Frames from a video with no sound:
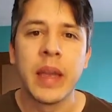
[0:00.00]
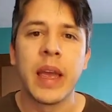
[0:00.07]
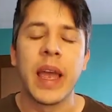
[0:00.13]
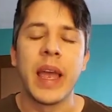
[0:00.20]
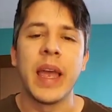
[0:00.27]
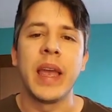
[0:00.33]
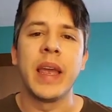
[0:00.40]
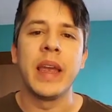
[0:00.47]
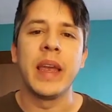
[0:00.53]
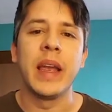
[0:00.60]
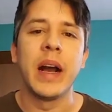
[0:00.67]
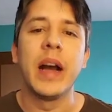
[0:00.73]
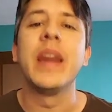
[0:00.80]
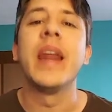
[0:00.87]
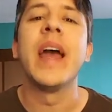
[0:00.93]
A
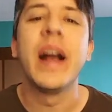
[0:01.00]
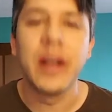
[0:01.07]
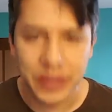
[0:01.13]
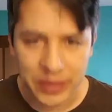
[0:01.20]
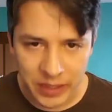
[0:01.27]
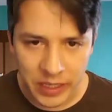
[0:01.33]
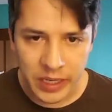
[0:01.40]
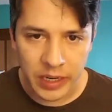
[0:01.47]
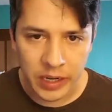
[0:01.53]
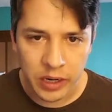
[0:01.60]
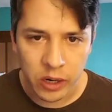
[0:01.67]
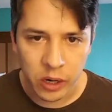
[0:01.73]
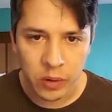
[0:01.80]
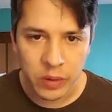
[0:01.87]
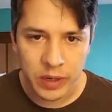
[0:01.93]
unhealthy
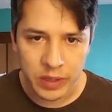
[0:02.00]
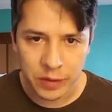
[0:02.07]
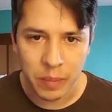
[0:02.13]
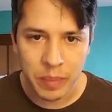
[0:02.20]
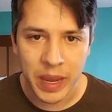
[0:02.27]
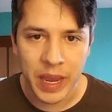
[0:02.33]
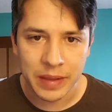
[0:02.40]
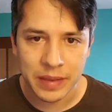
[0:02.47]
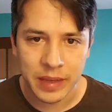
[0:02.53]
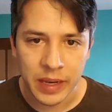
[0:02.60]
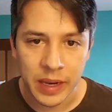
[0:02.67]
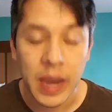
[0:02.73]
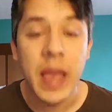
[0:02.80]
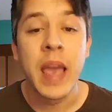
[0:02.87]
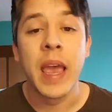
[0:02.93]
ego is a bad
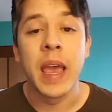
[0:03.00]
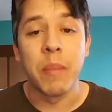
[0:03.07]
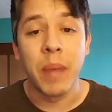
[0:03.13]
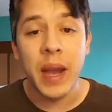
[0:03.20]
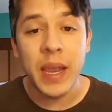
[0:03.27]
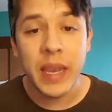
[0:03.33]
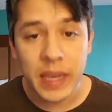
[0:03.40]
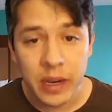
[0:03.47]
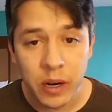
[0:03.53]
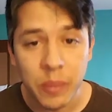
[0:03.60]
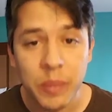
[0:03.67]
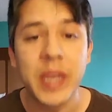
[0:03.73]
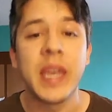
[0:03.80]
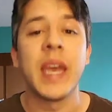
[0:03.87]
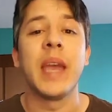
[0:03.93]
thing. And my ego
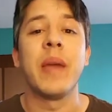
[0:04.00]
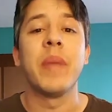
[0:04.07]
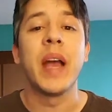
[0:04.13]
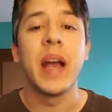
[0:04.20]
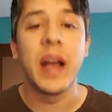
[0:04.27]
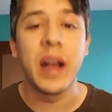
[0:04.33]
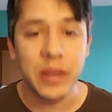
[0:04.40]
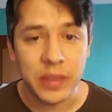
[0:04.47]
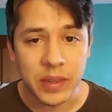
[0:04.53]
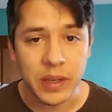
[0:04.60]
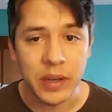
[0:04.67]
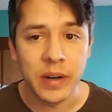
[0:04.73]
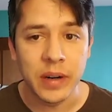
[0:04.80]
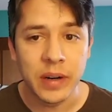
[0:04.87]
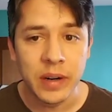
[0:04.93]
became
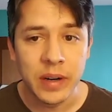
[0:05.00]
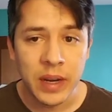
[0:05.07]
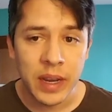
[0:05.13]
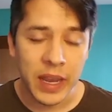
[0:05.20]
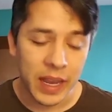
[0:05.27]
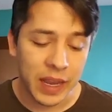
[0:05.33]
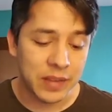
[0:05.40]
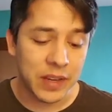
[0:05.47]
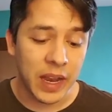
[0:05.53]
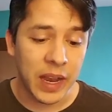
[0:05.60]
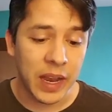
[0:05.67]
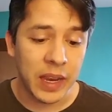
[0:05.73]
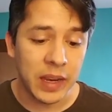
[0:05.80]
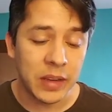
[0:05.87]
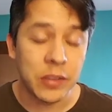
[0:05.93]
healthier as
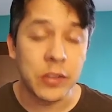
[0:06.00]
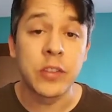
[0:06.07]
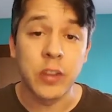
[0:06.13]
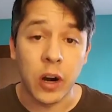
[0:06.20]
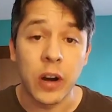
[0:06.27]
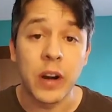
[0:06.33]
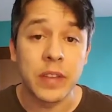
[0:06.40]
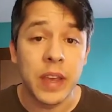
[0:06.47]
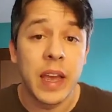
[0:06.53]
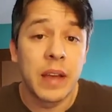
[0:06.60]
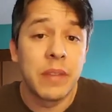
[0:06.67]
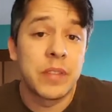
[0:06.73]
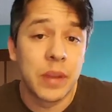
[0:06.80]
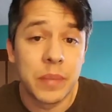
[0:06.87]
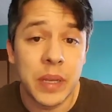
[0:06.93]
I started to
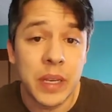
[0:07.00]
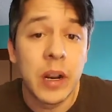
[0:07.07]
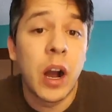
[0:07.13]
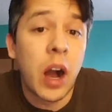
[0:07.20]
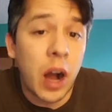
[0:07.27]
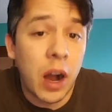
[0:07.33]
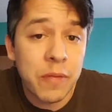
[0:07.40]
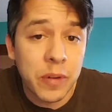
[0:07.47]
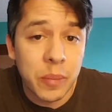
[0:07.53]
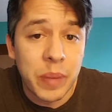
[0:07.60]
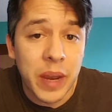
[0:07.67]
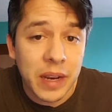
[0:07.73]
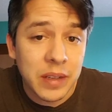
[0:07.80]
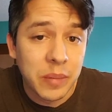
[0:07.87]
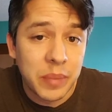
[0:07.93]
have something to offer
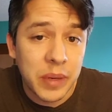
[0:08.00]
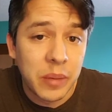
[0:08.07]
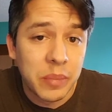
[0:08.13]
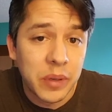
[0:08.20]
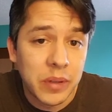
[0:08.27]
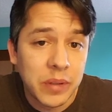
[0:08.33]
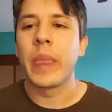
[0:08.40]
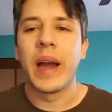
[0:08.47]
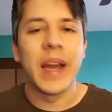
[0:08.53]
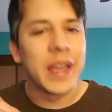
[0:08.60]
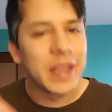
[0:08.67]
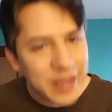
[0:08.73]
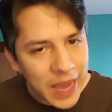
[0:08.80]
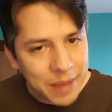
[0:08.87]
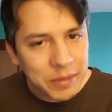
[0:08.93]
back to people. I
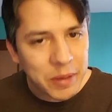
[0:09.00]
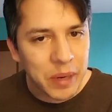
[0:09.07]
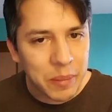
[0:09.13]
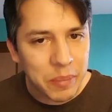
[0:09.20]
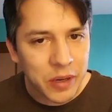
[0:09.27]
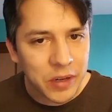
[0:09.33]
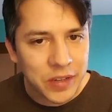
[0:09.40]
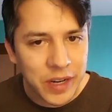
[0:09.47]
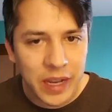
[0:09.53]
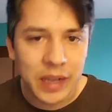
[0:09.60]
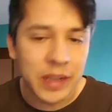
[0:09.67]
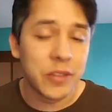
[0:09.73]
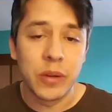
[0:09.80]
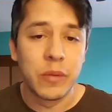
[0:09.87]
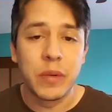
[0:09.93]
adapted my
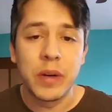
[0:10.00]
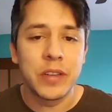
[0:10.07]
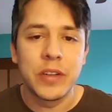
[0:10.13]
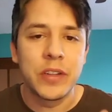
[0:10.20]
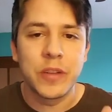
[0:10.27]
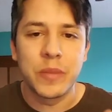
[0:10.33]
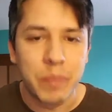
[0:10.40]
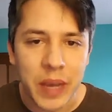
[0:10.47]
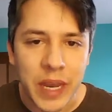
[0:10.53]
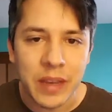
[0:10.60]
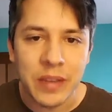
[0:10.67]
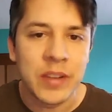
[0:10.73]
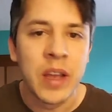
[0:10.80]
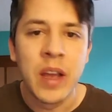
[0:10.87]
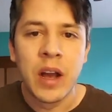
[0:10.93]
personality so it wasn't just
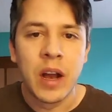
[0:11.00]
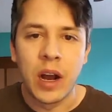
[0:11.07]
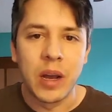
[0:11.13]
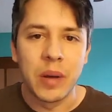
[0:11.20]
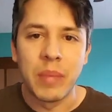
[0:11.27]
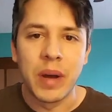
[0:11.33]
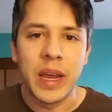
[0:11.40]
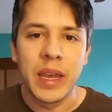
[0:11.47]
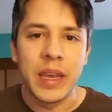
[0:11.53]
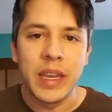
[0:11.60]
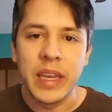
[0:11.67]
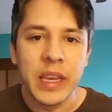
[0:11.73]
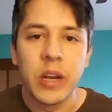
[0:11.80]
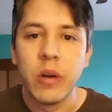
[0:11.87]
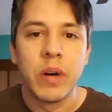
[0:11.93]
based on my
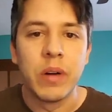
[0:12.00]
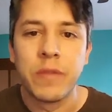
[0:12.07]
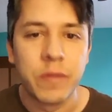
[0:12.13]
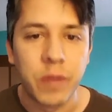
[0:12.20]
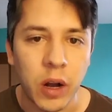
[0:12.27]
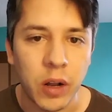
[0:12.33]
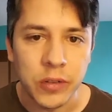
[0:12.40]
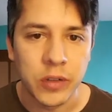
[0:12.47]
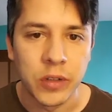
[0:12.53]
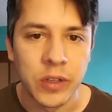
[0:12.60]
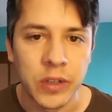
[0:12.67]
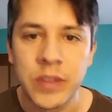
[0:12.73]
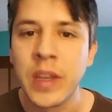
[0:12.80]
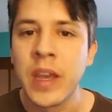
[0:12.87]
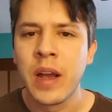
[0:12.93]
ego of
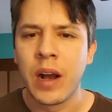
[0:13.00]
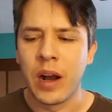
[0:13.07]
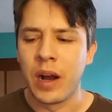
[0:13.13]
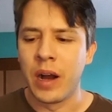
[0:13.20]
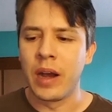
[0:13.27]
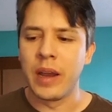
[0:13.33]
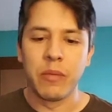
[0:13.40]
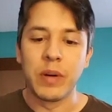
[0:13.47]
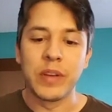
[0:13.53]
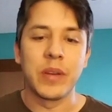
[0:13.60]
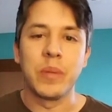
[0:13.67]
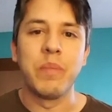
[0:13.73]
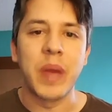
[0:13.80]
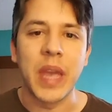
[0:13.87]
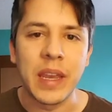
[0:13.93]
falsehoods. It
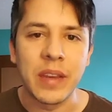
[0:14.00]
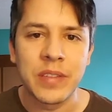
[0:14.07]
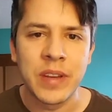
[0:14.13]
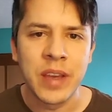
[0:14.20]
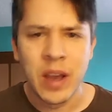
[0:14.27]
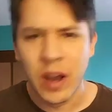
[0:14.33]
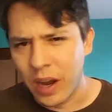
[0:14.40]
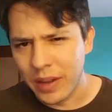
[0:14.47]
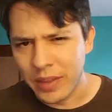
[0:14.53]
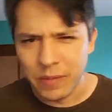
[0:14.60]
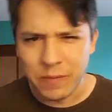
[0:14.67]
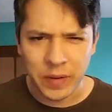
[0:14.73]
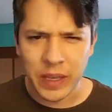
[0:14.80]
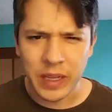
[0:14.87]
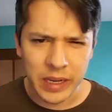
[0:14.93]
wasn't based on the
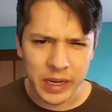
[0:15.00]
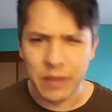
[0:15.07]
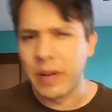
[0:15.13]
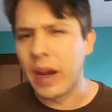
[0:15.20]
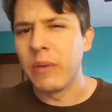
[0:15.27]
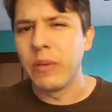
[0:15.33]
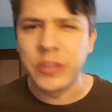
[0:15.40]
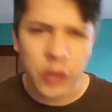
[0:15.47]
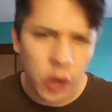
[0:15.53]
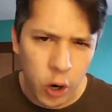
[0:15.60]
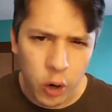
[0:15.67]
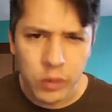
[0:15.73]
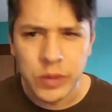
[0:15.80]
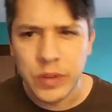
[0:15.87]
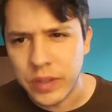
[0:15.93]
feeling of I was
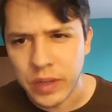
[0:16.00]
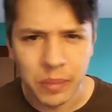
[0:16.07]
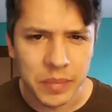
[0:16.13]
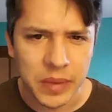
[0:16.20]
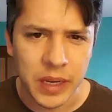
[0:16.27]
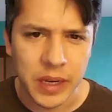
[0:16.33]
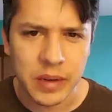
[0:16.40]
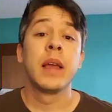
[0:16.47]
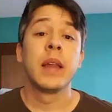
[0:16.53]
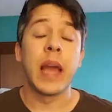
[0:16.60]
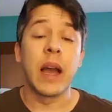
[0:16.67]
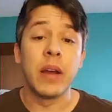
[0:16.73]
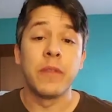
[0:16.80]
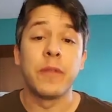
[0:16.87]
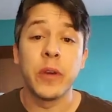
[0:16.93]
owed something.
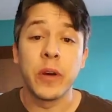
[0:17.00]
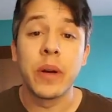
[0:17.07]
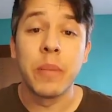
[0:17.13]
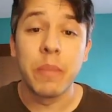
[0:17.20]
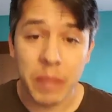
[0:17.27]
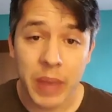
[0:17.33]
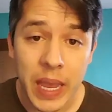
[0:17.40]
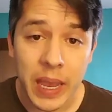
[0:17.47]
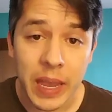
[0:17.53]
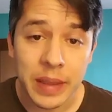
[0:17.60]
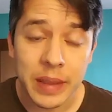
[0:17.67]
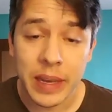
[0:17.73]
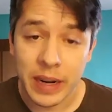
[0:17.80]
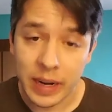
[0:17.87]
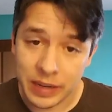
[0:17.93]
Now, if you're a man
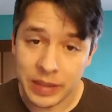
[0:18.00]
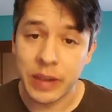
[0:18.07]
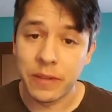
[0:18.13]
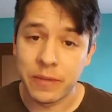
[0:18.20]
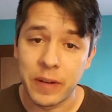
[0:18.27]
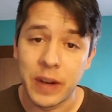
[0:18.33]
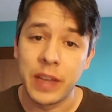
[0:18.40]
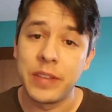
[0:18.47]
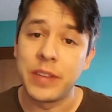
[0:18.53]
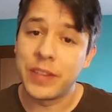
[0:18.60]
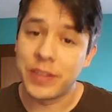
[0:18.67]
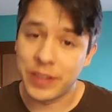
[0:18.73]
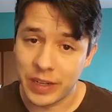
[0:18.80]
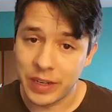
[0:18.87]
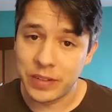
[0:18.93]
that identifies as
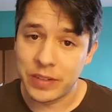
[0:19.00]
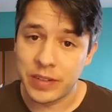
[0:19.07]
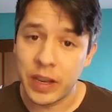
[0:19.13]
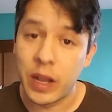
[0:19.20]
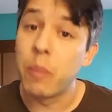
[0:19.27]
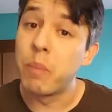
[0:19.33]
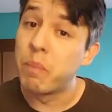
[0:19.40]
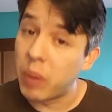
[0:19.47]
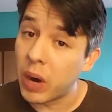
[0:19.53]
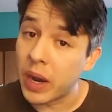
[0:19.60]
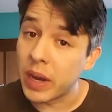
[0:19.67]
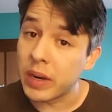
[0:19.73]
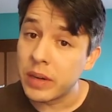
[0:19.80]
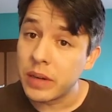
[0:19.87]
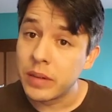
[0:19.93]
an incel,
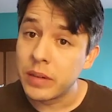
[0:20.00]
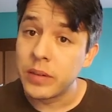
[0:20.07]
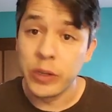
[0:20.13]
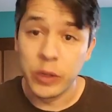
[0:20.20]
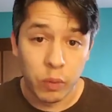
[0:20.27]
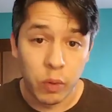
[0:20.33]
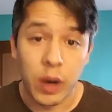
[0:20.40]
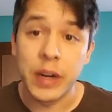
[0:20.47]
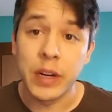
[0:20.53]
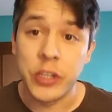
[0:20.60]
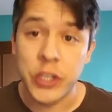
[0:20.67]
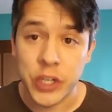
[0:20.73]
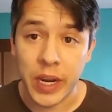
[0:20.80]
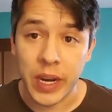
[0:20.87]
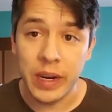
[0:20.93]
but you want to
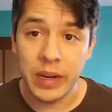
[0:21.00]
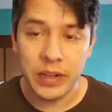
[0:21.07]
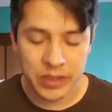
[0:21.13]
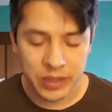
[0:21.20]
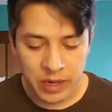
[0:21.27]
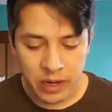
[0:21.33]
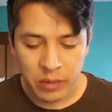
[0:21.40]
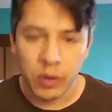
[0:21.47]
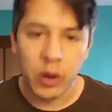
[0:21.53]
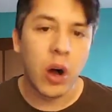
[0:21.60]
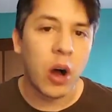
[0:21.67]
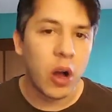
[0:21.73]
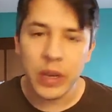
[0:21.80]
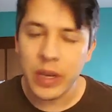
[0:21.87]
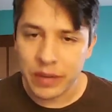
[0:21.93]
change, well,
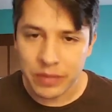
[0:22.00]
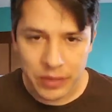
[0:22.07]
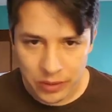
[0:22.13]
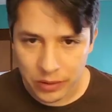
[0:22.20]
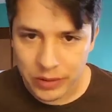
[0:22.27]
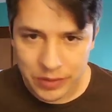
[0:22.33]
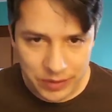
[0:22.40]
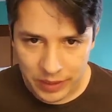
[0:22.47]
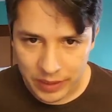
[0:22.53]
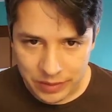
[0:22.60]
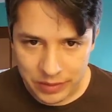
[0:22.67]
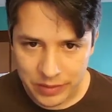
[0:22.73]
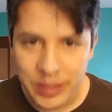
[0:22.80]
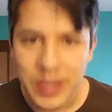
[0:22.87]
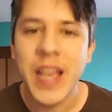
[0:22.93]
all you have to do is
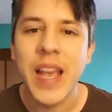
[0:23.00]
this.